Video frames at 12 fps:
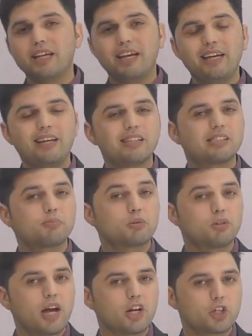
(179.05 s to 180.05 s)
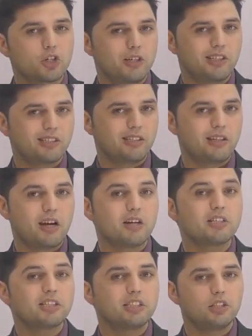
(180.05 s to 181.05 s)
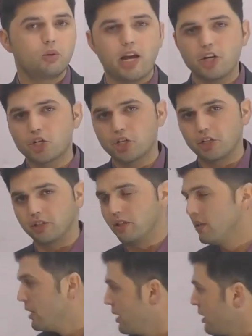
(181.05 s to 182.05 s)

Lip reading: in its production, its in articulation.